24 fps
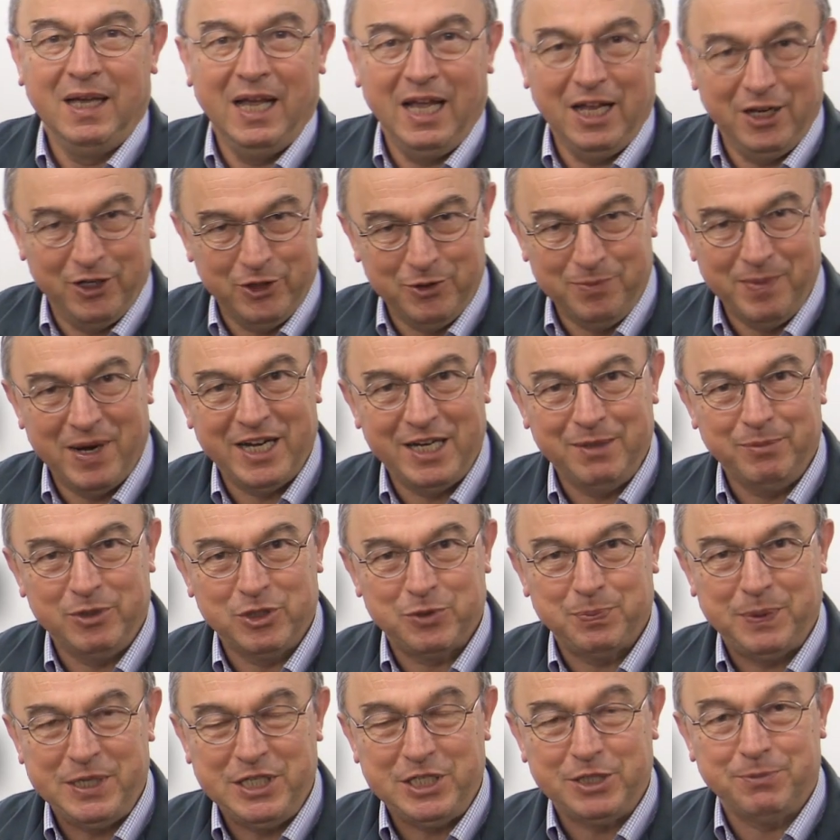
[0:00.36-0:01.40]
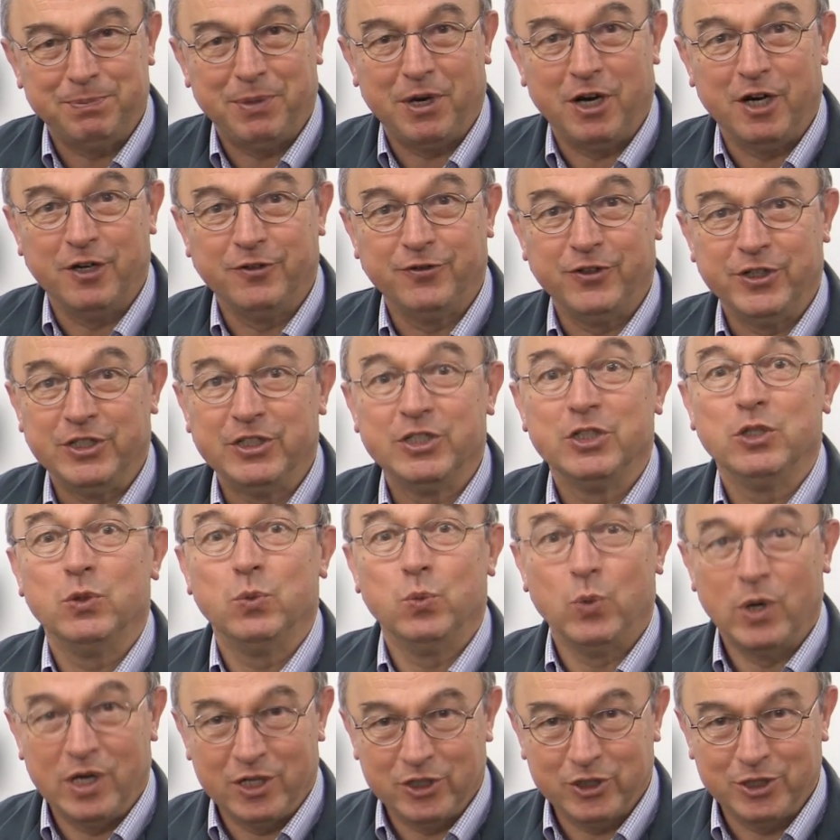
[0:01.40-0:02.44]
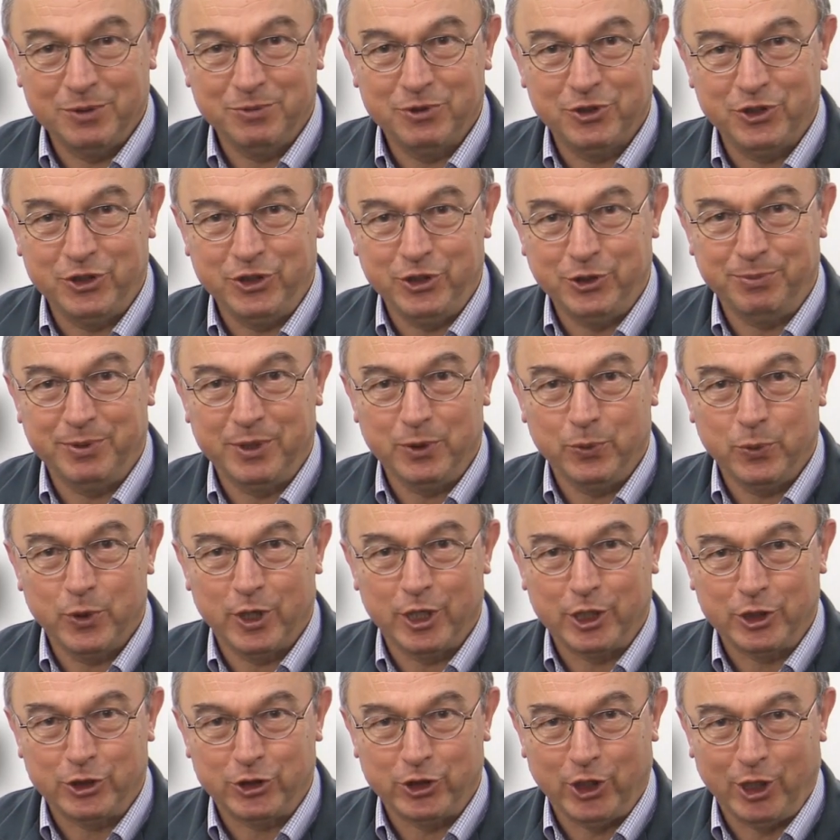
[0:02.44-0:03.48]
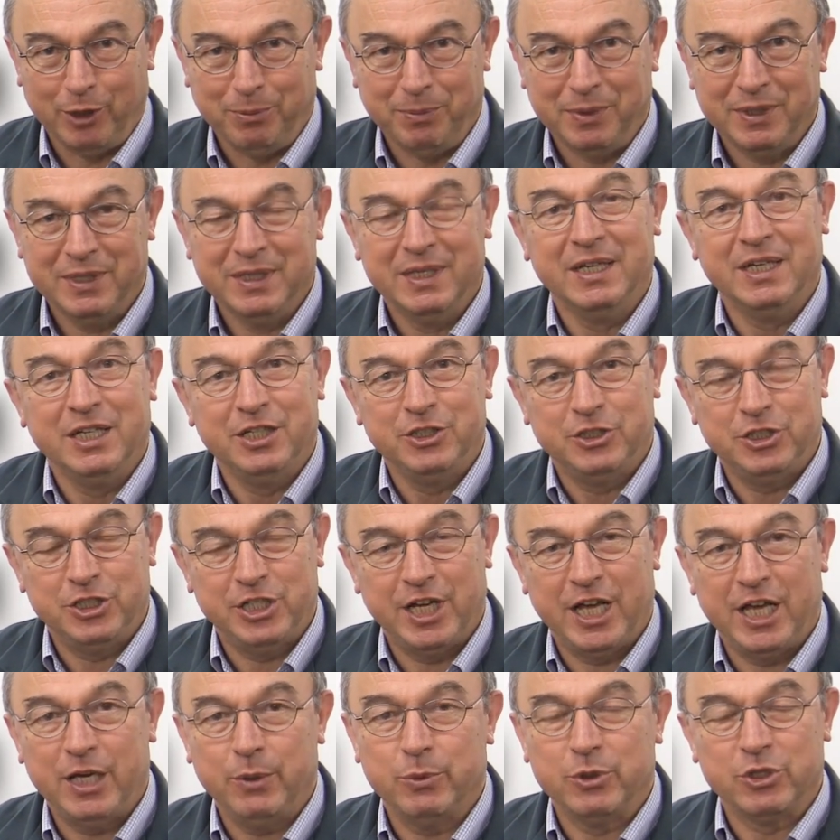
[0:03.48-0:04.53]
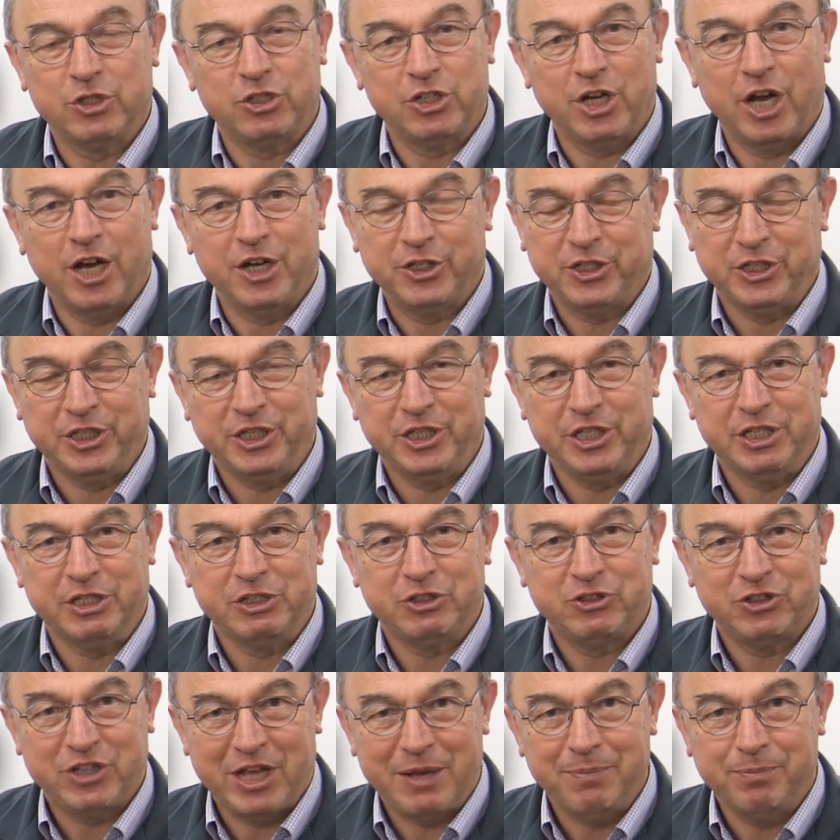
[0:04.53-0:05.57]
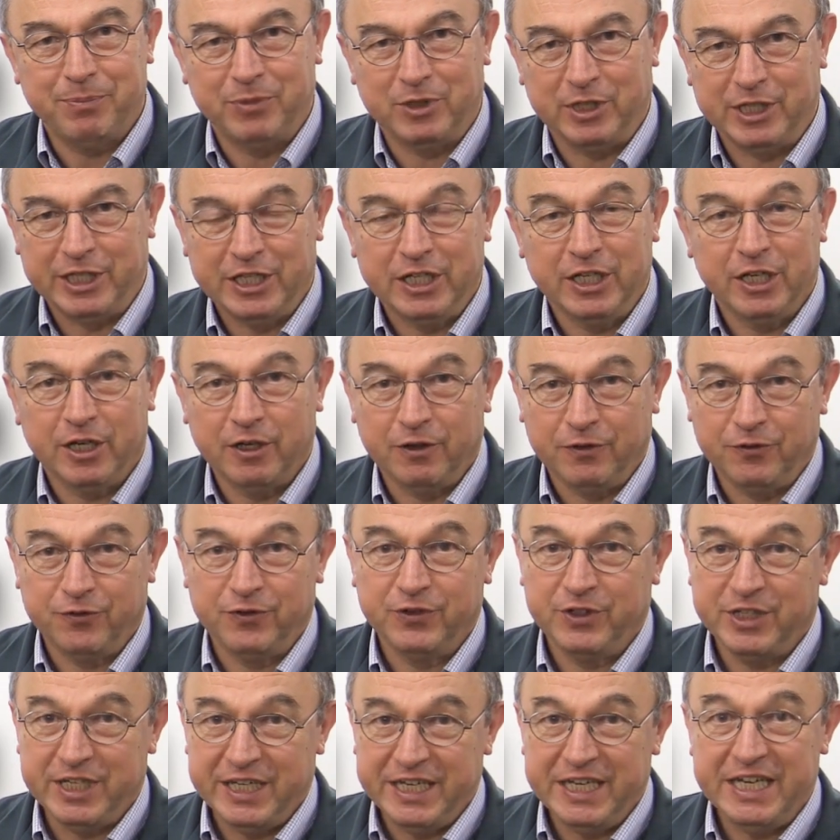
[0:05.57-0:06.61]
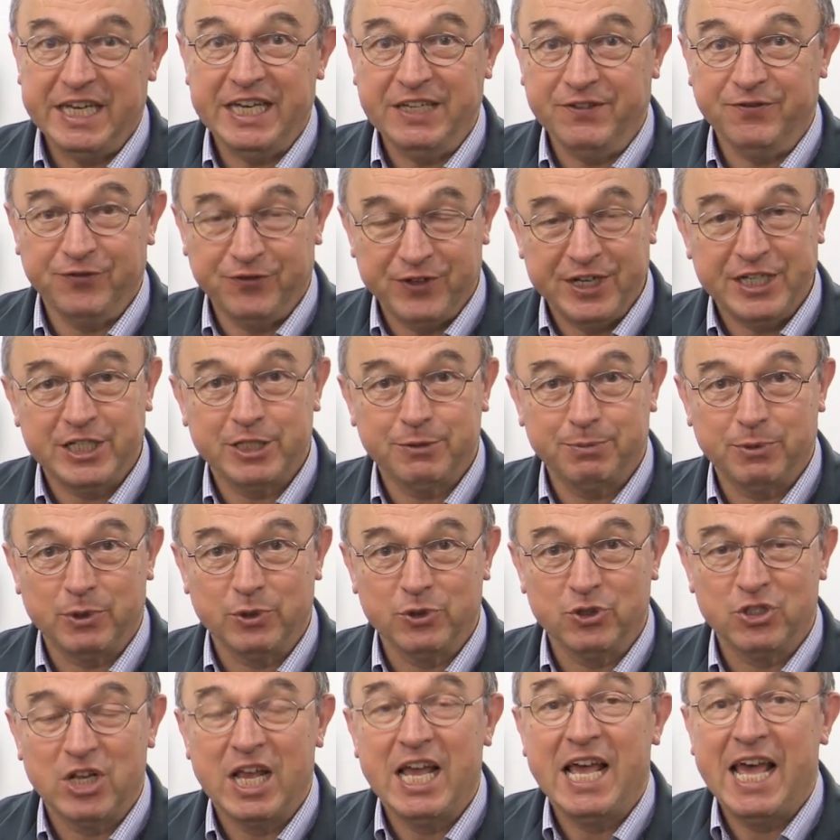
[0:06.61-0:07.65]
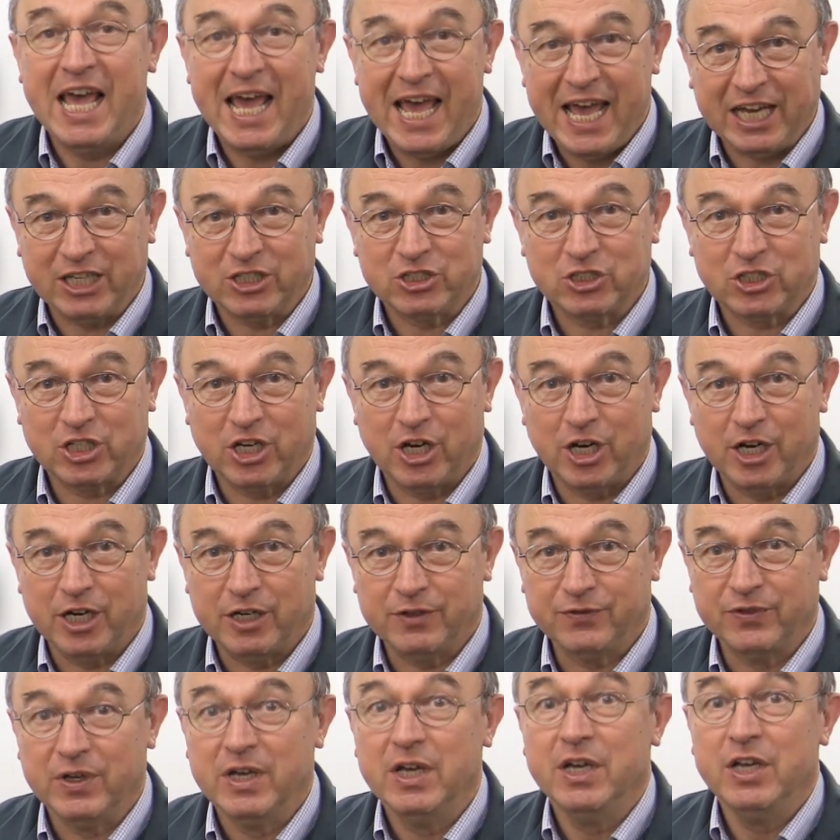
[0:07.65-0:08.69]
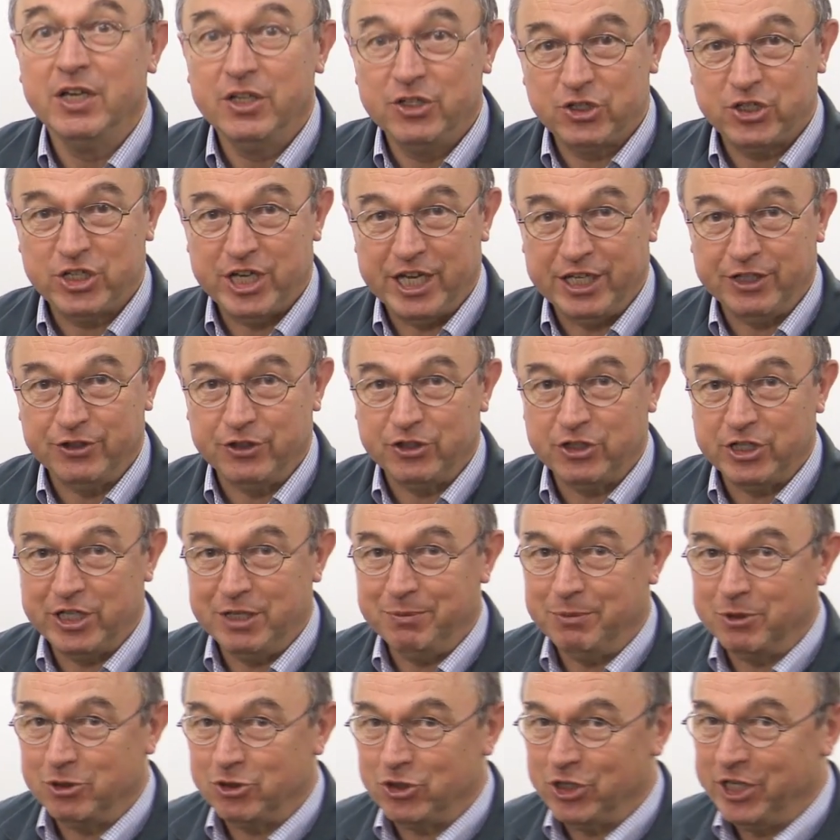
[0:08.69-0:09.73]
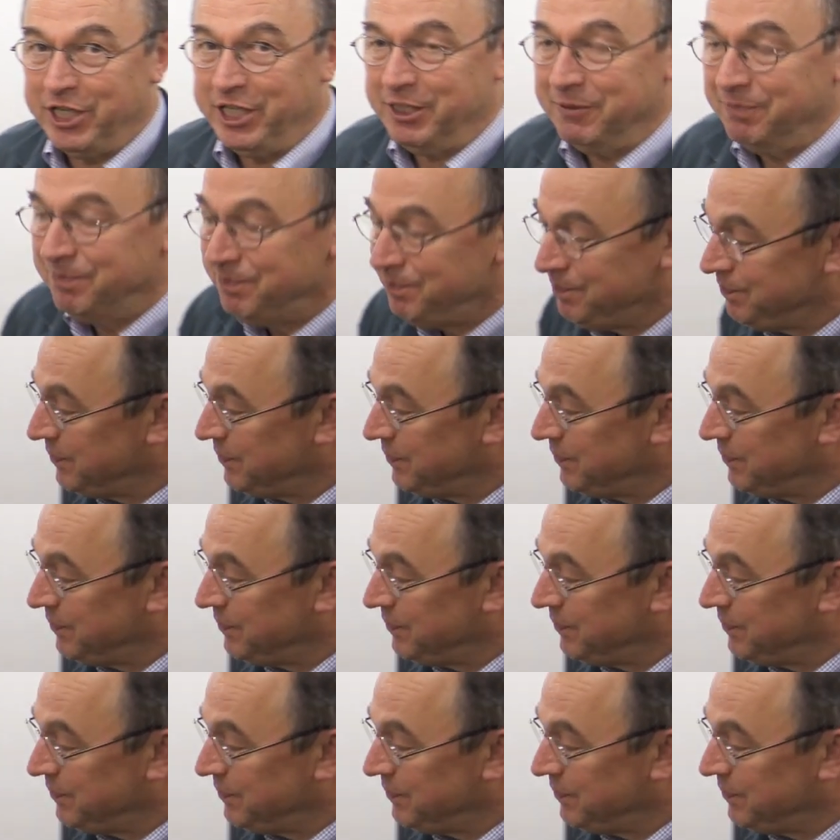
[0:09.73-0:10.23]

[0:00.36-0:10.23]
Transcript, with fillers: Hello, my name is Peter Parfitt. Welcome to the New Brit Workshop. Today we're starting the assembly of the Inventables X-Carve CNC machine.